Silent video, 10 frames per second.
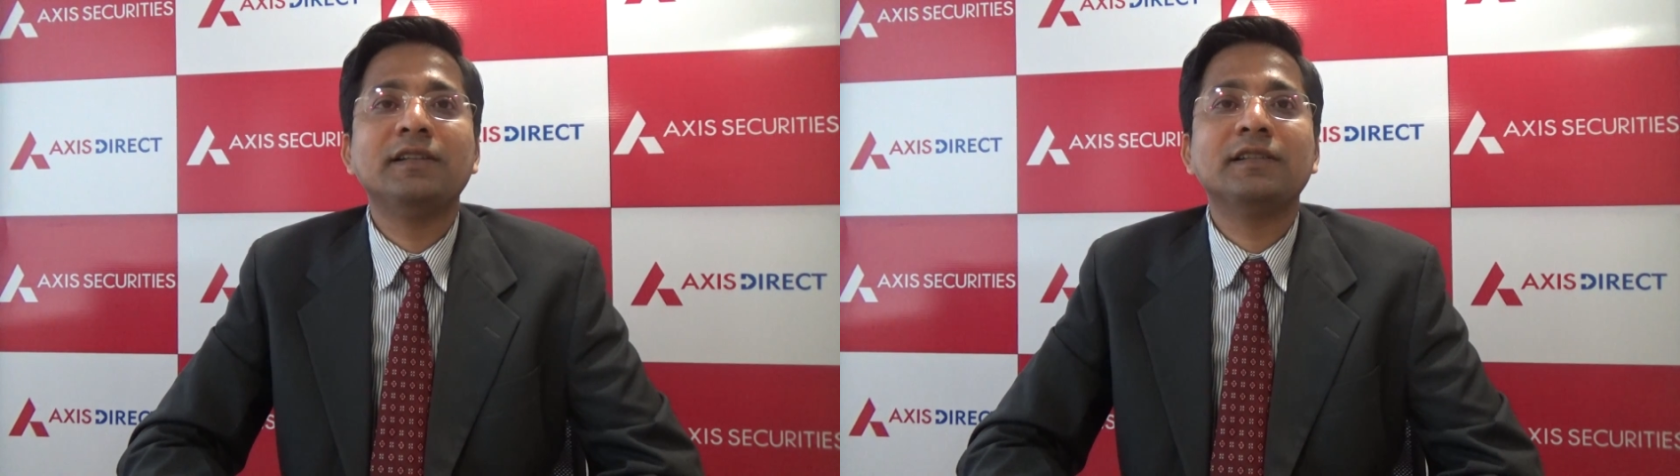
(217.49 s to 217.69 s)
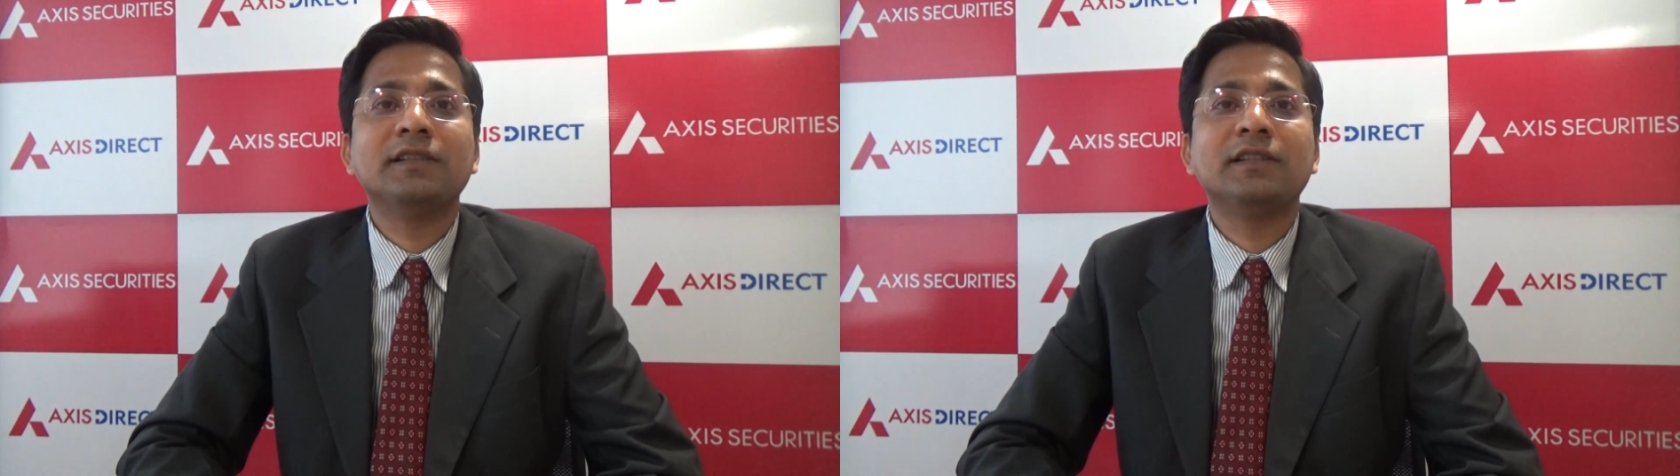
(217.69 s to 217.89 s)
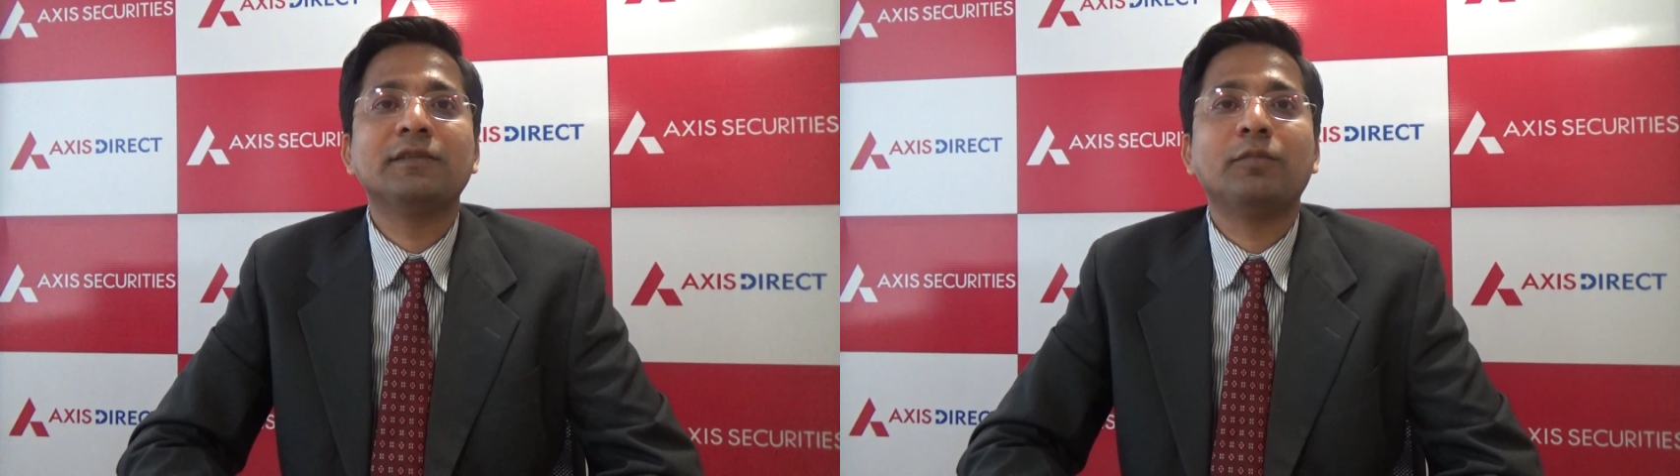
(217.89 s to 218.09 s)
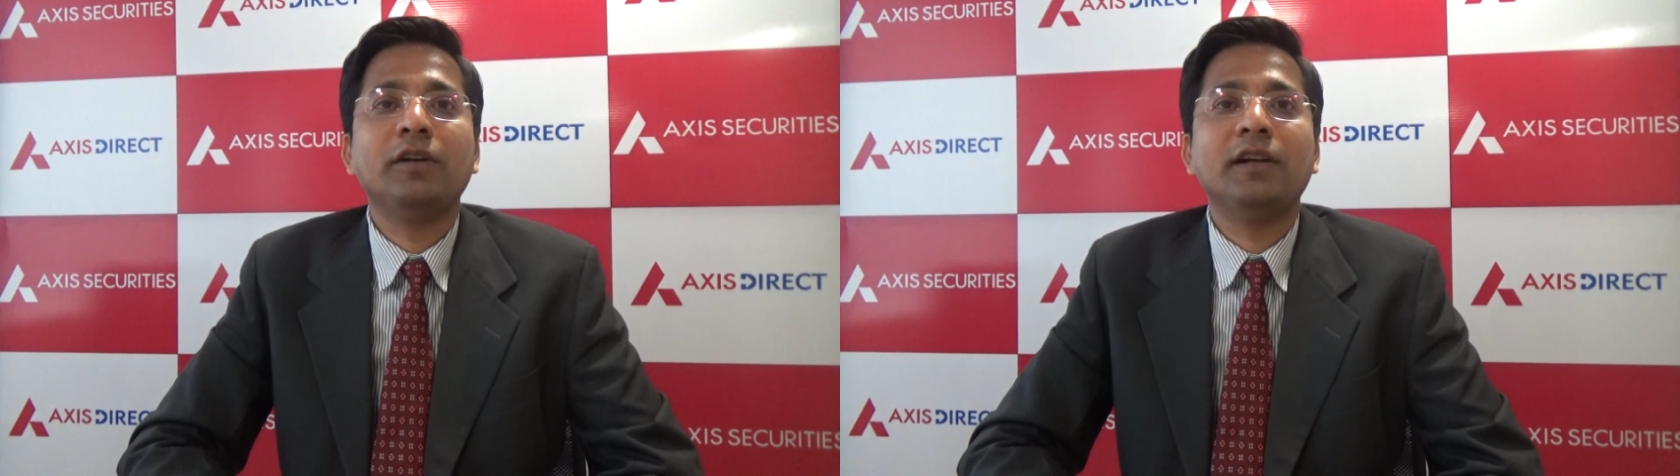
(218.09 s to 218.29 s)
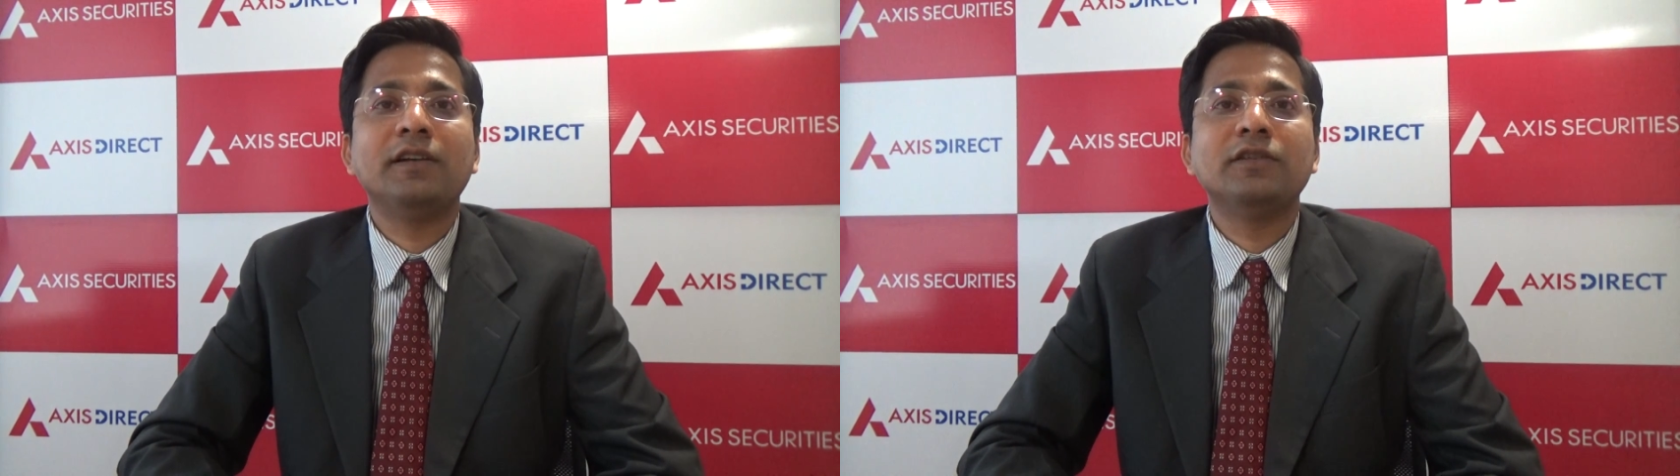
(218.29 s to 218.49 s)

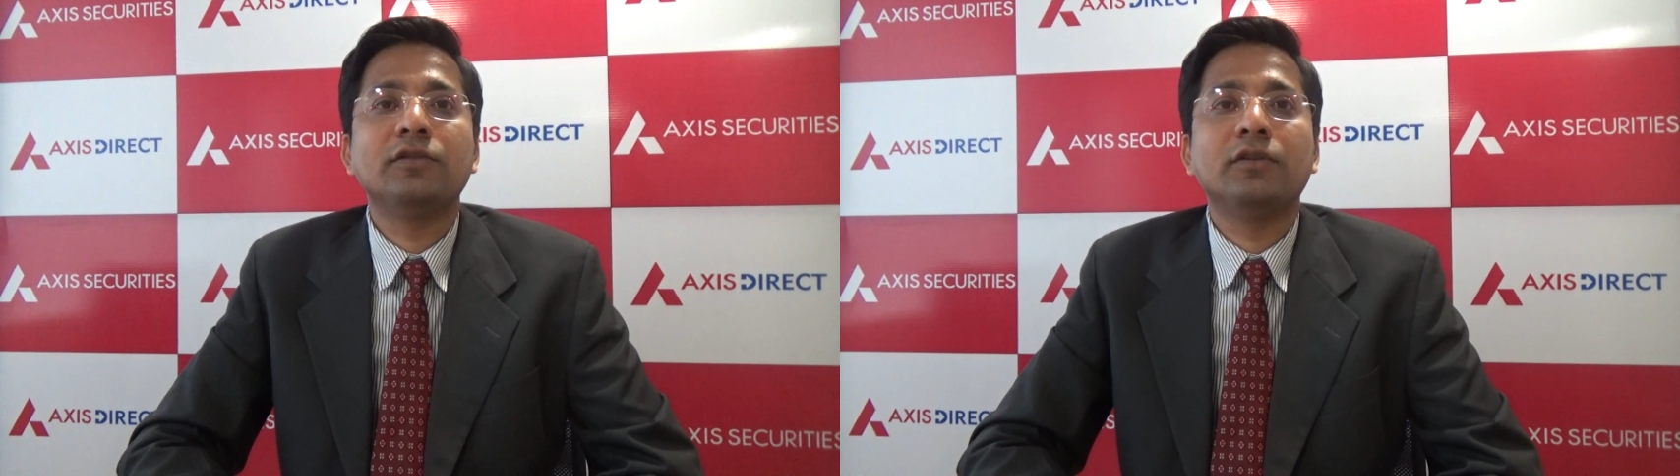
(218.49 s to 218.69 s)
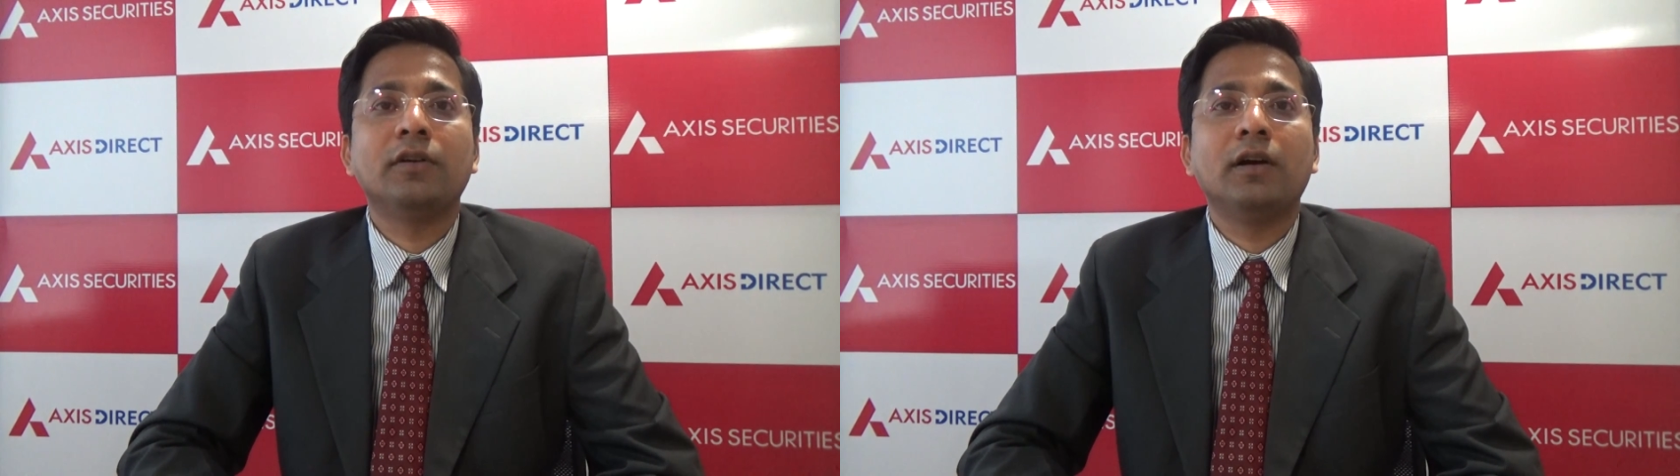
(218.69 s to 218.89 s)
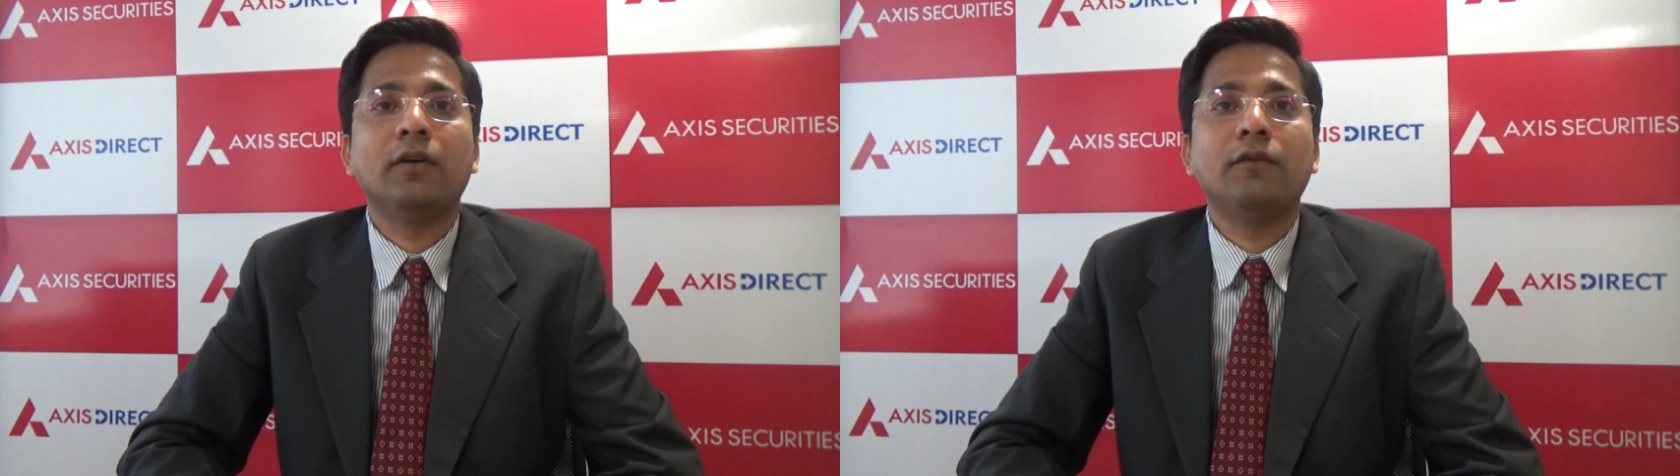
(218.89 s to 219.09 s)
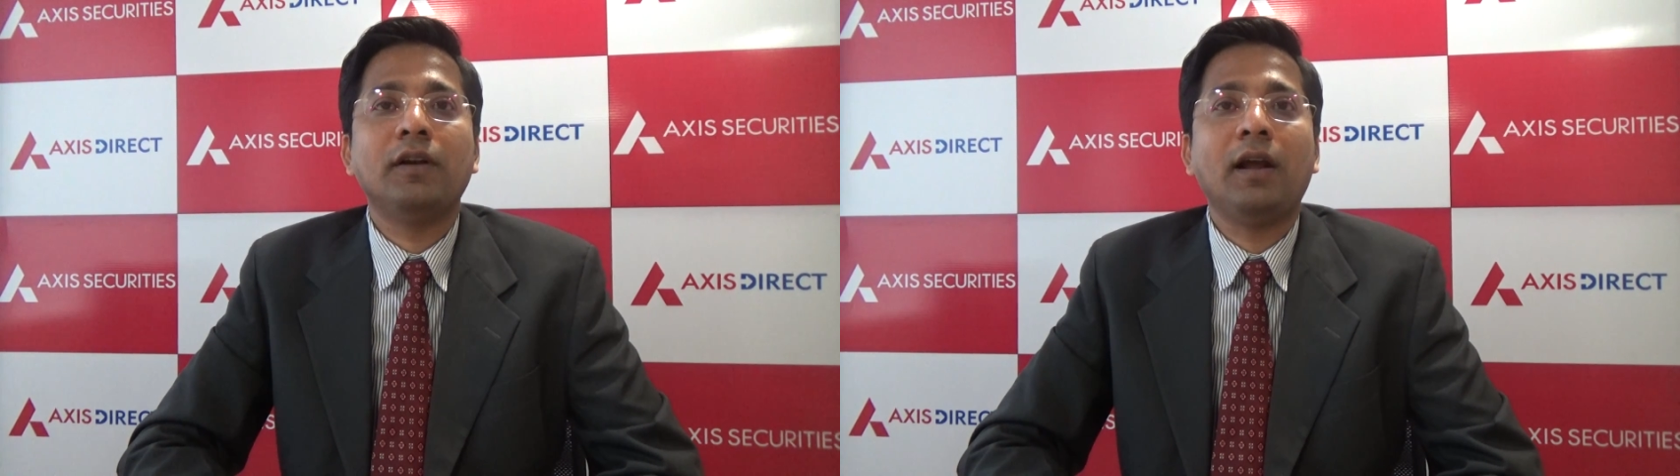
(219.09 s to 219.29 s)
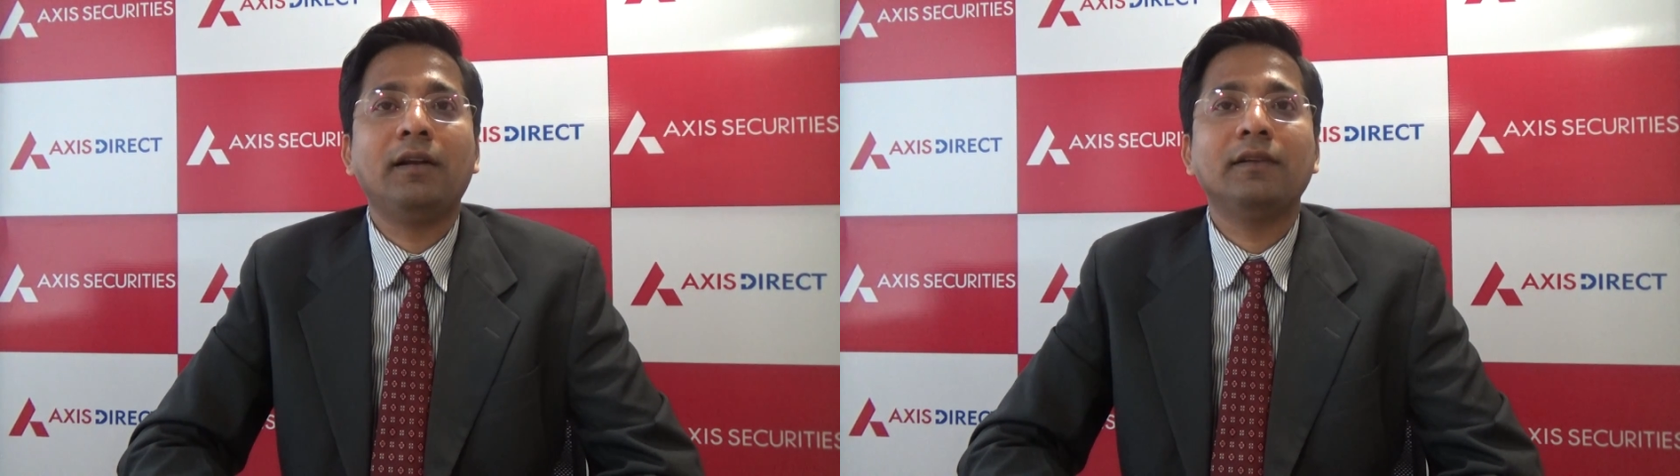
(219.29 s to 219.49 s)
66.80
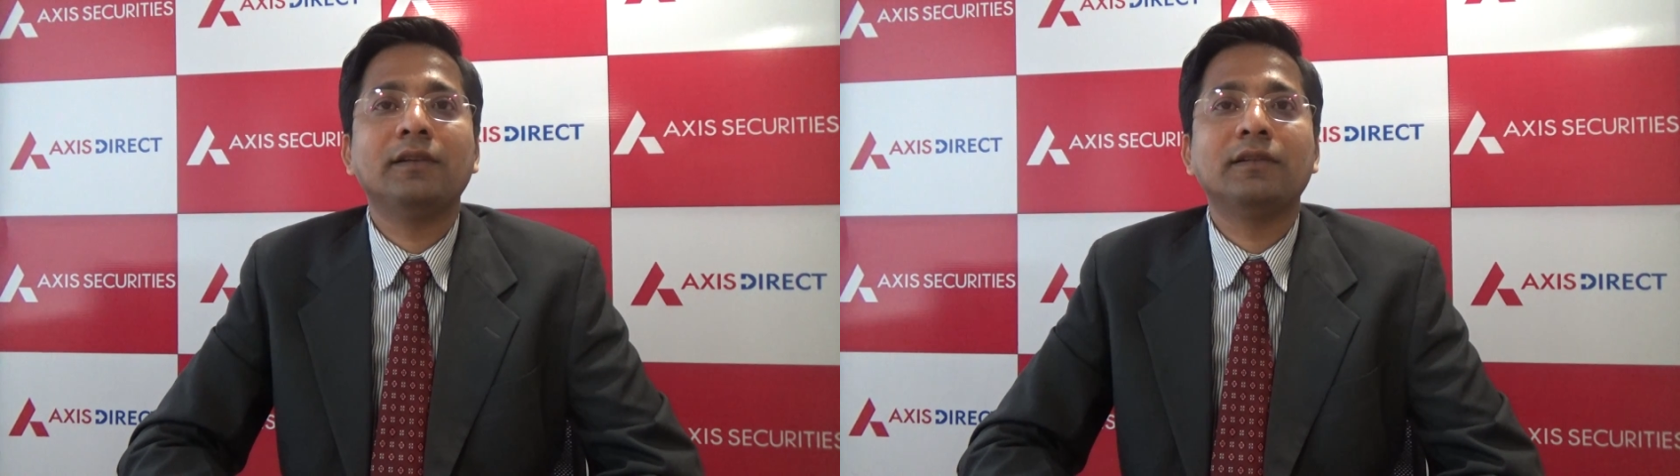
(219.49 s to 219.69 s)
would act as